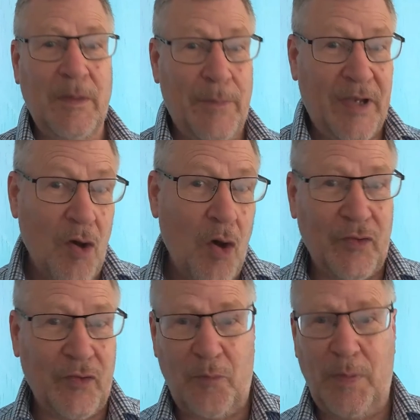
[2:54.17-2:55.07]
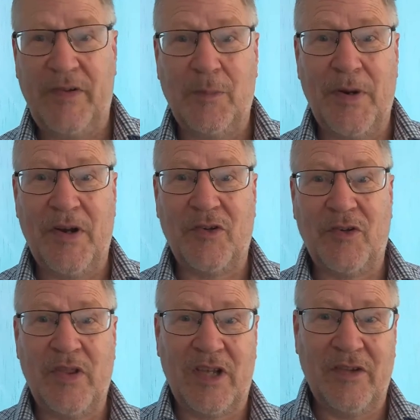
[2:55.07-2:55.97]
because of political pressures
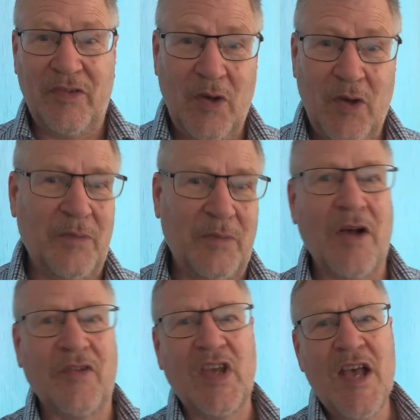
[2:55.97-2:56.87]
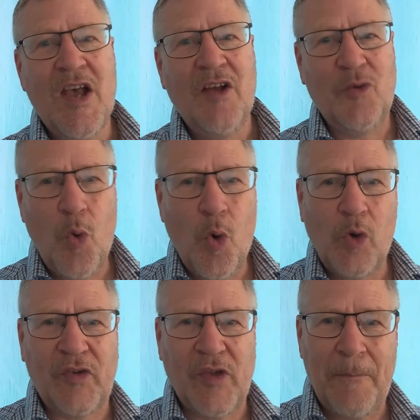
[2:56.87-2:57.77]
within the Conservative Party
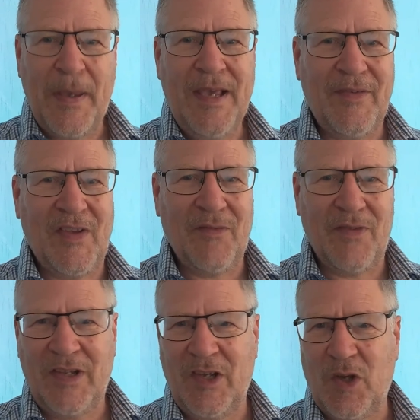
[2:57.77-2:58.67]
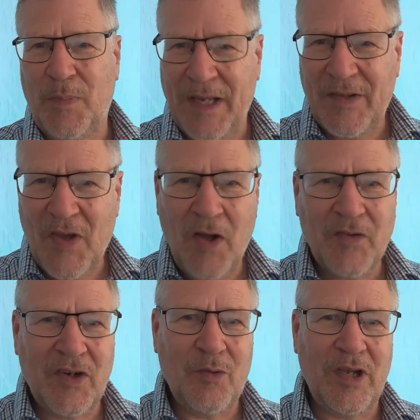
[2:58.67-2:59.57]
towards appeasing the DUP. It's hard
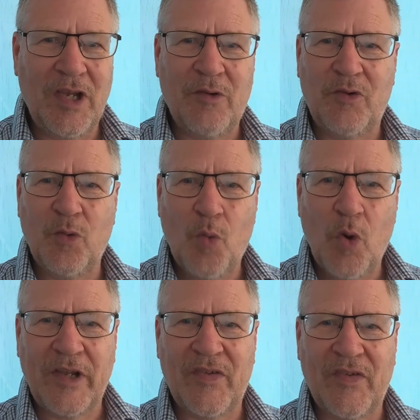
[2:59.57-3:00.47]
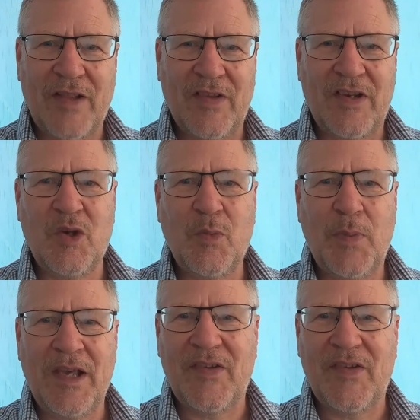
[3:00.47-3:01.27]
to know, to what extent the DUP